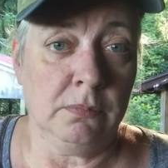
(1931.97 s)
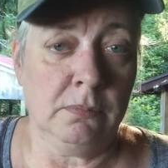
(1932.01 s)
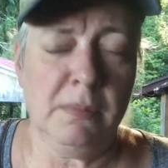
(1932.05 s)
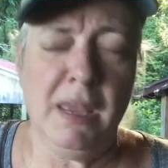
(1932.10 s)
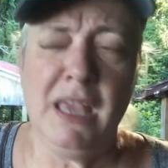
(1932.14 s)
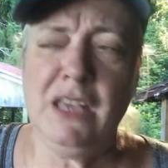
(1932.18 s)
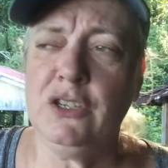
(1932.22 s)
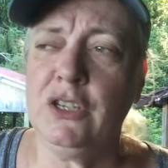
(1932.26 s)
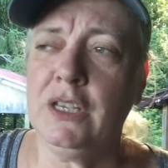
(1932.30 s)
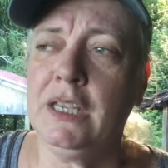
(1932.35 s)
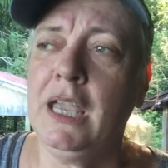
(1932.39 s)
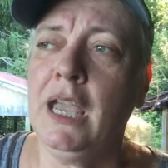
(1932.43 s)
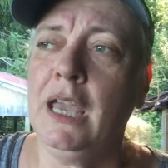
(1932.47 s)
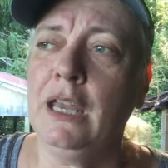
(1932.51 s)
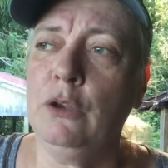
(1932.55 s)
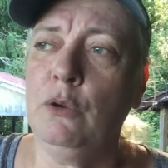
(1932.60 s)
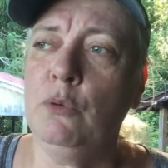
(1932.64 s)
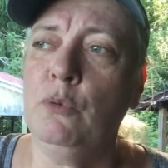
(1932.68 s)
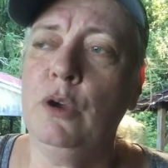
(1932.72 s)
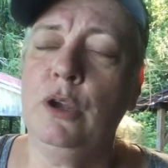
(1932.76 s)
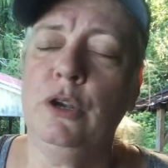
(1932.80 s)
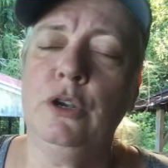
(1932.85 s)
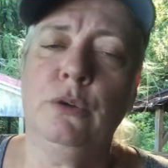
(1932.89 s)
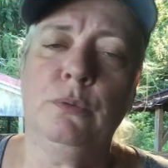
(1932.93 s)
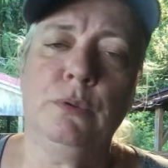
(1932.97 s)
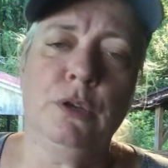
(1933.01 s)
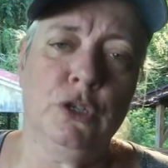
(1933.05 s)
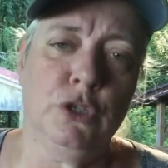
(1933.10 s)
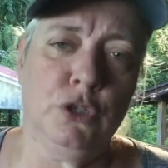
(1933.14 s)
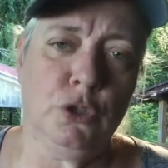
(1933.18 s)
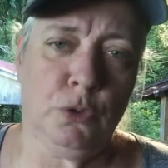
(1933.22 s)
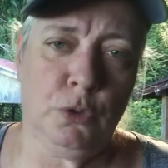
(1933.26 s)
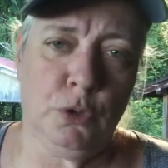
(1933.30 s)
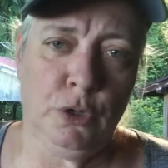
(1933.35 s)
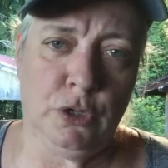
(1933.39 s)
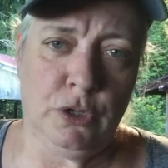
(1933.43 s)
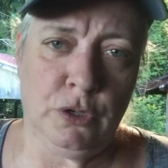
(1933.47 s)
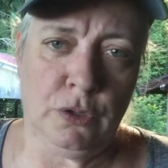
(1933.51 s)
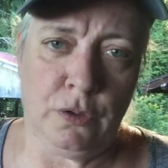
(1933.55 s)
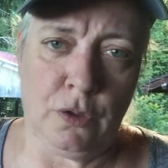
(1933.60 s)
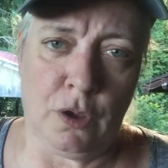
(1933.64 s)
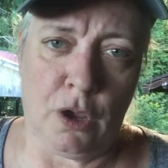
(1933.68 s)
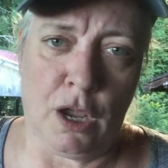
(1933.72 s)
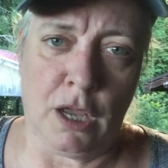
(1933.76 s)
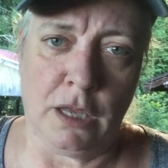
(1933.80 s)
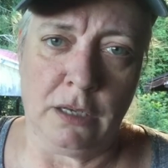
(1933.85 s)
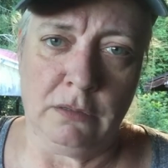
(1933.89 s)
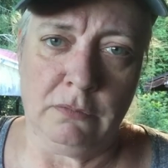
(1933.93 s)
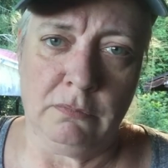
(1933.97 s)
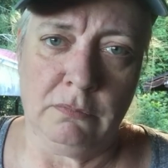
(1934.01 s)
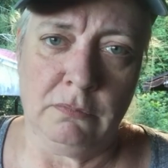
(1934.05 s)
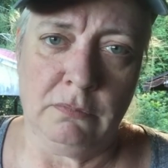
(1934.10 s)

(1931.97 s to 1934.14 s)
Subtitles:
Makes you kind of wonder what George thought.